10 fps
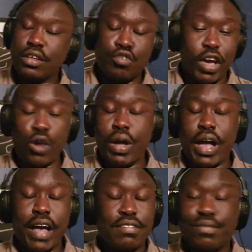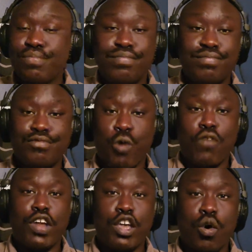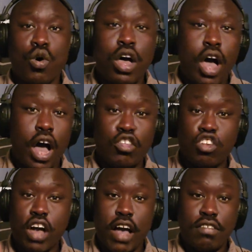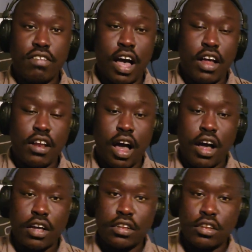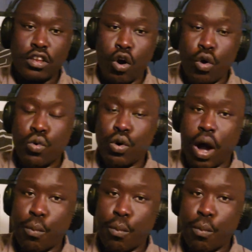So anyway, guys, quick video. I'll let you guys know.